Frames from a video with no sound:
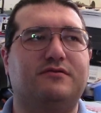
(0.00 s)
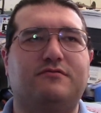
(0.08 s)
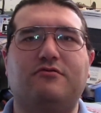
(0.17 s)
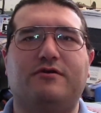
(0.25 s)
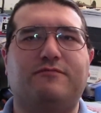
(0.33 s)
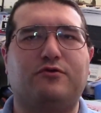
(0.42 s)

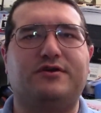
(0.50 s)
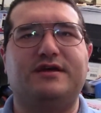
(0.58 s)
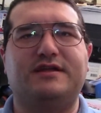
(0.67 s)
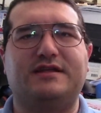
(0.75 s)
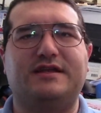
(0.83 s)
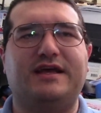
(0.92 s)
3 or 4
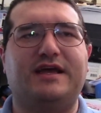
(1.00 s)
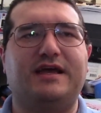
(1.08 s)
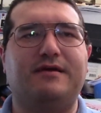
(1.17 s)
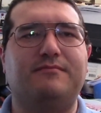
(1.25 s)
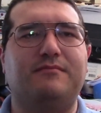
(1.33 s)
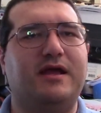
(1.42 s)
done
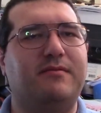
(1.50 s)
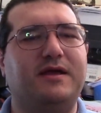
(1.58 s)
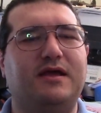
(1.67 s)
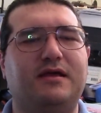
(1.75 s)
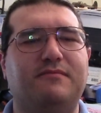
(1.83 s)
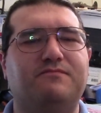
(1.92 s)
today,
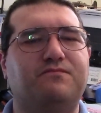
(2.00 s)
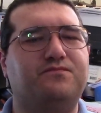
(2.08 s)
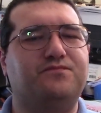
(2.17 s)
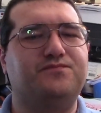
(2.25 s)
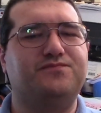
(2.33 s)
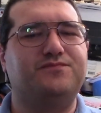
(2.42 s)
maybe
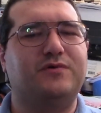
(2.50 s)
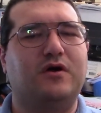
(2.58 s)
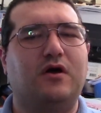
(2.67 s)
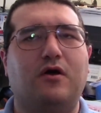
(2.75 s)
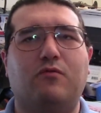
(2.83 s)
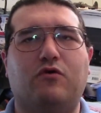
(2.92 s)

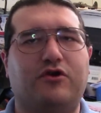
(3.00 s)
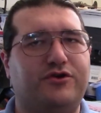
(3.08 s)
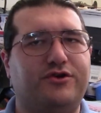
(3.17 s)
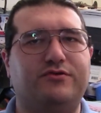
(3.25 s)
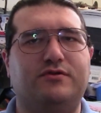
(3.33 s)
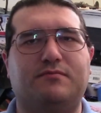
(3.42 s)
1 or
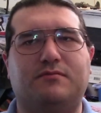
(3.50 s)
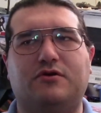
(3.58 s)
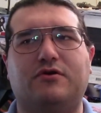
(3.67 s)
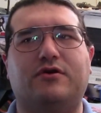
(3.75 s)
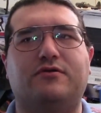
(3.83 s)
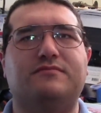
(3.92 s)
2
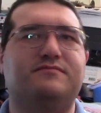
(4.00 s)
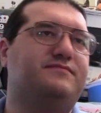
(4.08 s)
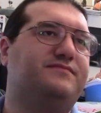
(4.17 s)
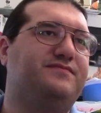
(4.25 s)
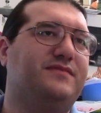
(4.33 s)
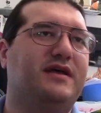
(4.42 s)
tomorrow.
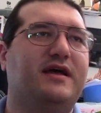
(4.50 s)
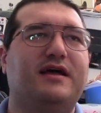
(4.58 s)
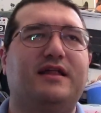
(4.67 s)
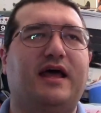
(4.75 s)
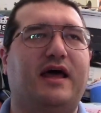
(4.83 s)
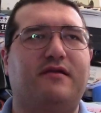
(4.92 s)

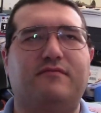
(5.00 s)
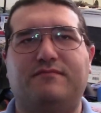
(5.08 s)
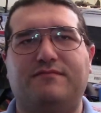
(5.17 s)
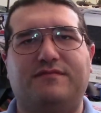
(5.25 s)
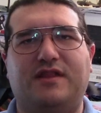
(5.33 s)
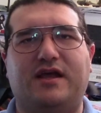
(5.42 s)
That
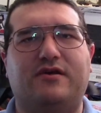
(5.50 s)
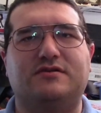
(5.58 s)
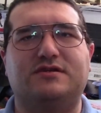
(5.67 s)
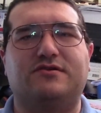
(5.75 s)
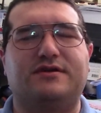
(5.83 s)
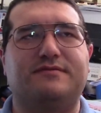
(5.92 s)
there
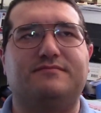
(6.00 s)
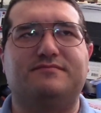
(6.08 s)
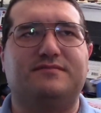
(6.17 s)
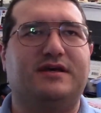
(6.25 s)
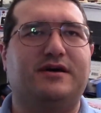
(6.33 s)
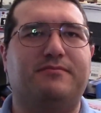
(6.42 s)
is going
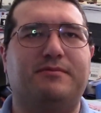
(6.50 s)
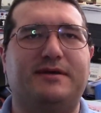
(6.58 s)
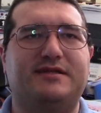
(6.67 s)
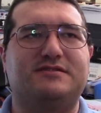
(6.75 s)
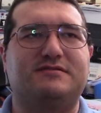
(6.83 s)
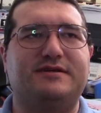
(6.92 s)
to help
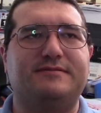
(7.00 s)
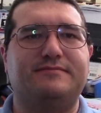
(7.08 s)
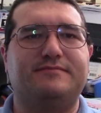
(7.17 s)
immensely.